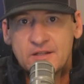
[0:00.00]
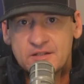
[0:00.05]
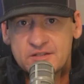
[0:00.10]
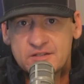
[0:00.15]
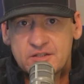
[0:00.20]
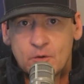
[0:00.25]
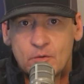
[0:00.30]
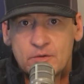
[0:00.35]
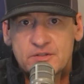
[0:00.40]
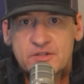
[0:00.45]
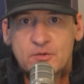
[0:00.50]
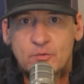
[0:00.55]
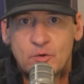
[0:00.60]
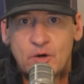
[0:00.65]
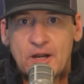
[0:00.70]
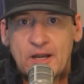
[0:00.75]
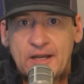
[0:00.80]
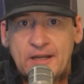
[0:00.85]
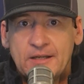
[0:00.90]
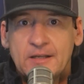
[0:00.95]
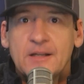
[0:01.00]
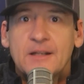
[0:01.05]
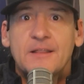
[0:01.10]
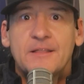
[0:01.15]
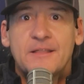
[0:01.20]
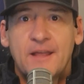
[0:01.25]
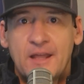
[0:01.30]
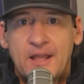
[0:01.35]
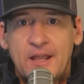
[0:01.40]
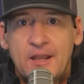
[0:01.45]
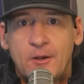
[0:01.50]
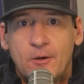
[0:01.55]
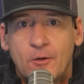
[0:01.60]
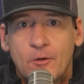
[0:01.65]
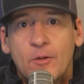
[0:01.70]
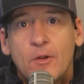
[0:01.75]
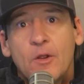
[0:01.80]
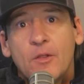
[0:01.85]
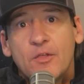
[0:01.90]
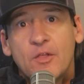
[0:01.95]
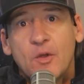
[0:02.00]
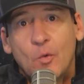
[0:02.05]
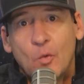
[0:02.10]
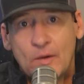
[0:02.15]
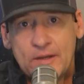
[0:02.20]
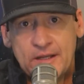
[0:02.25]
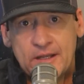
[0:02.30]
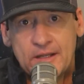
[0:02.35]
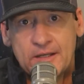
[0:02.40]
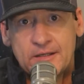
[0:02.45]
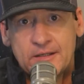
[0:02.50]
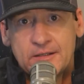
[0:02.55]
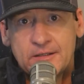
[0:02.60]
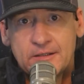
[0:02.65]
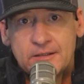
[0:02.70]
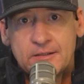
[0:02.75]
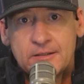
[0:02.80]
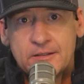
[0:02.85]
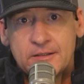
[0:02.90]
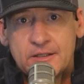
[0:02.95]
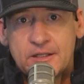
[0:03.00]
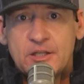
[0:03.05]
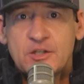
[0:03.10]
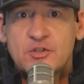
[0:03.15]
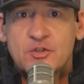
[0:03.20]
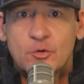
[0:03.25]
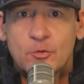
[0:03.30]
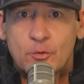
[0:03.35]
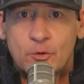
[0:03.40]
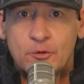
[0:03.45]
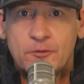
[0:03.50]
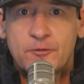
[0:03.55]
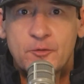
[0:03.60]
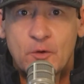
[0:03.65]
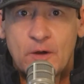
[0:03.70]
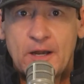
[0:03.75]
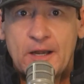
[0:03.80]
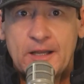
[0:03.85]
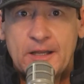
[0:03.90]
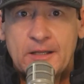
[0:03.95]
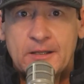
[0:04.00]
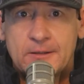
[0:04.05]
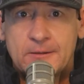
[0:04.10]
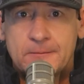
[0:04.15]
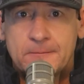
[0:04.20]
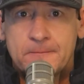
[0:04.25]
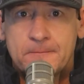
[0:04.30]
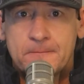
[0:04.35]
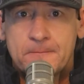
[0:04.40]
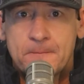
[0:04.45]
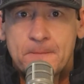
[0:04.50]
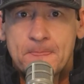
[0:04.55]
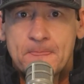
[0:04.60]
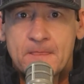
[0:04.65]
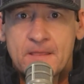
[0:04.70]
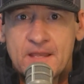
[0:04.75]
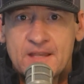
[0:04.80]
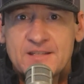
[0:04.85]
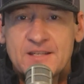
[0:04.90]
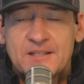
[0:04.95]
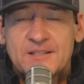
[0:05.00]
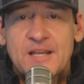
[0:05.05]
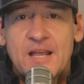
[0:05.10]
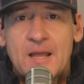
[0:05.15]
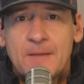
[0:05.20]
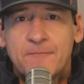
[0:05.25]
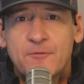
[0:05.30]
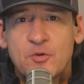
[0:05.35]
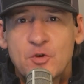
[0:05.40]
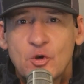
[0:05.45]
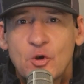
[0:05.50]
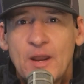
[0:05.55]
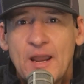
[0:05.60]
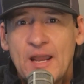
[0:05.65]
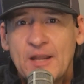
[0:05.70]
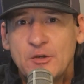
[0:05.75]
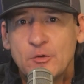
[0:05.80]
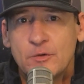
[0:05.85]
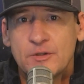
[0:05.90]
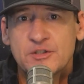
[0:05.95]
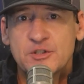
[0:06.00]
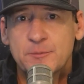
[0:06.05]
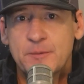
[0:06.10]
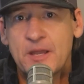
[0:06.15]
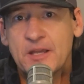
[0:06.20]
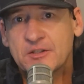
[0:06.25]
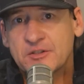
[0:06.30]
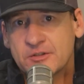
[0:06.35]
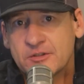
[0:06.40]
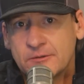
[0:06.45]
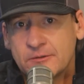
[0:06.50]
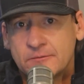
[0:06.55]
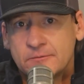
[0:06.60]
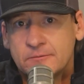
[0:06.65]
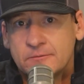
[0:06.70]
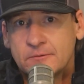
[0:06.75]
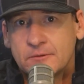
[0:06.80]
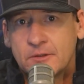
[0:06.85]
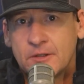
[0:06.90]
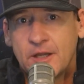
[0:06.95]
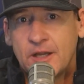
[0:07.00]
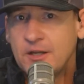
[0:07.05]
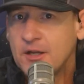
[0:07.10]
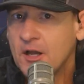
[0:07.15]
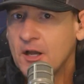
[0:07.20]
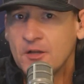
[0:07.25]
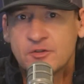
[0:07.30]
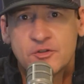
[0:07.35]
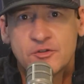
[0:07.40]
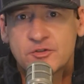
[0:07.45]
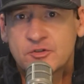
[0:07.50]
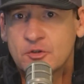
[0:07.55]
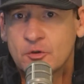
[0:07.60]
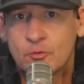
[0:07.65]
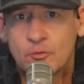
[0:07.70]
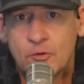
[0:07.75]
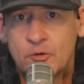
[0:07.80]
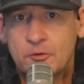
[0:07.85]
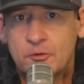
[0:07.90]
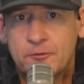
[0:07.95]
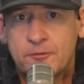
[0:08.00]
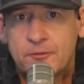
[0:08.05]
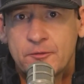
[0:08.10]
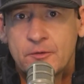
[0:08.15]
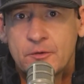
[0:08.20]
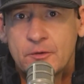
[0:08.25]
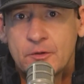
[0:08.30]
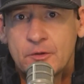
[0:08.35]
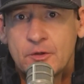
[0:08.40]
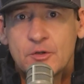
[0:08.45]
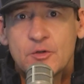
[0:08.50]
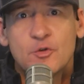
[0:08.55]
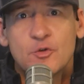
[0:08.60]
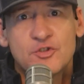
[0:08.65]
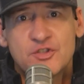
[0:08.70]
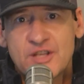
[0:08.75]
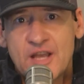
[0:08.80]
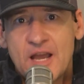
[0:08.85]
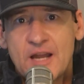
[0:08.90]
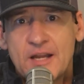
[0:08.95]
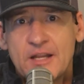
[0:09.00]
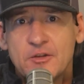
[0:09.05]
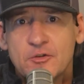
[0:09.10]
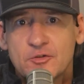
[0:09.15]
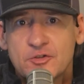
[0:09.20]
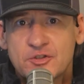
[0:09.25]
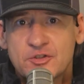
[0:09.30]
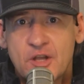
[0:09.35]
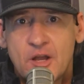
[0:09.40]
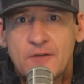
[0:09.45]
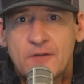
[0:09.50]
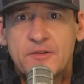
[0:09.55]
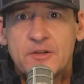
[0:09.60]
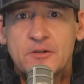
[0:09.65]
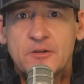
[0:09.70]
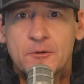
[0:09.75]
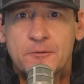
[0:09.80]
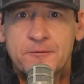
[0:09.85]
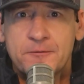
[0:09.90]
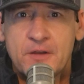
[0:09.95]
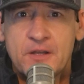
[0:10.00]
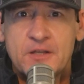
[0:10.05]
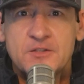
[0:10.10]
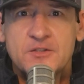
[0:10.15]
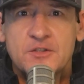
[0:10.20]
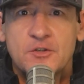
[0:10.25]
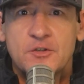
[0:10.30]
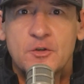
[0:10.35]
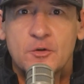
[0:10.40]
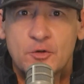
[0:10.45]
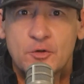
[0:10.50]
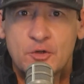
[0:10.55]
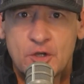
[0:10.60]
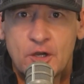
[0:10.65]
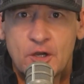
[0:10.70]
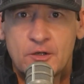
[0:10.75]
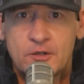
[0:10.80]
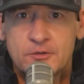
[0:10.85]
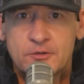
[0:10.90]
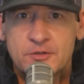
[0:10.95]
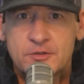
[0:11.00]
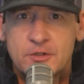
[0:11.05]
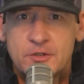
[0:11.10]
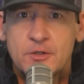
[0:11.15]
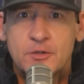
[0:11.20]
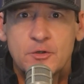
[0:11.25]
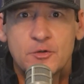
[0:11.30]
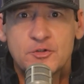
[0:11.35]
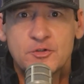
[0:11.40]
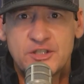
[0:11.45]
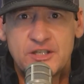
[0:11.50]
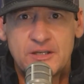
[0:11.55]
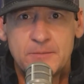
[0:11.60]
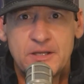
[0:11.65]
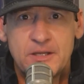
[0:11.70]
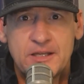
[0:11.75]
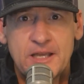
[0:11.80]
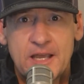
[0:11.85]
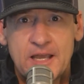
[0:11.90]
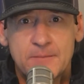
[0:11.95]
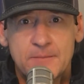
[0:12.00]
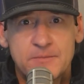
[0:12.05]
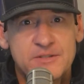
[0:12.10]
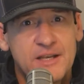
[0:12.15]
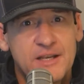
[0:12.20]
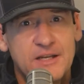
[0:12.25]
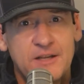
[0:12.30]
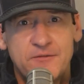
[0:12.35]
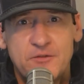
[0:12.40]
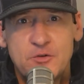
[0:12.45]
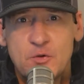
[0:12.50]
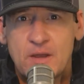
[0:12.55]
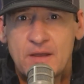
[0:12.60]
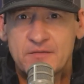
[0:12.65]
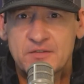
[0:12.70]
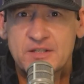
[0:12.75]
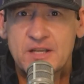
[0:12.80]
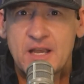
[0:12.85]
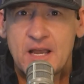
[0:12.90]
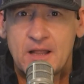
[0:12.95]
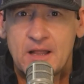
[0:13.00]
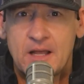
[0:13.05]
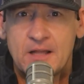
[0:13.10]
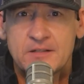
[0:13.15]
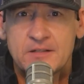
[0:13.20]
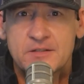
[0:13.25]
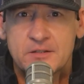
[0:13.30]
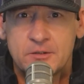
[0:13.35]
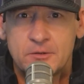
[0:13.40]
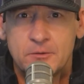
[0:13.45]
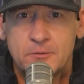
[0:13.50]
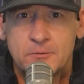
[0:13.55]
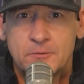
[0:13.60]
so is the rain, the hail, the wind. Is your roof ready? Is it time for your annual inspection? And not just your roof, your siding, your soffit, your fascia, your gutters, your chimney caps, and if you have skylights too.